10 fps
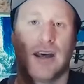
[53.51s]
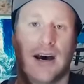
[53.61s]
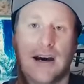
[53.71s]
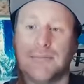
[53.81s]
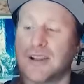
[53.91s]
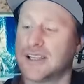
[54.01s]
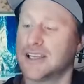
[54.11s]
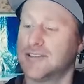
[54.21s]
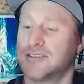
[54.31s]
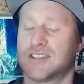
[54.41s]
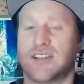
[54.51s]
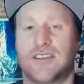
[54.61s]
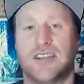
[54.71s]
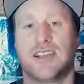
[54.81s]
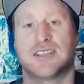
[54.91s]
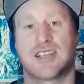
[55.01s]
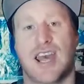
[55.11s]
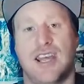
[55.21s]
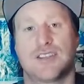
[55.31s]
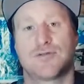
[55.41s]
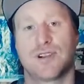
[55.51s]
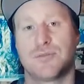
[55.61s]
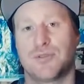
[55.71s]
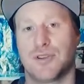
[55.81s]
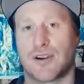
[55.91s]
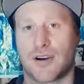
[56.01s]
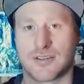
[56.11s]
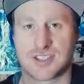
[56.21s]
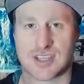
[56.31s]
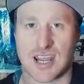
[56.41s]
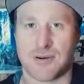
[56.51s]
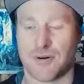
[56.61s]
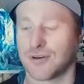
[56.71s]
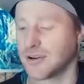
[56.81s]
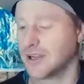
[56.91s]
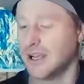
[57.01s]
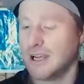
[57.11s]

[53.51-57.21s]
Um, but the interesting thing is heads really put their own stamp on it.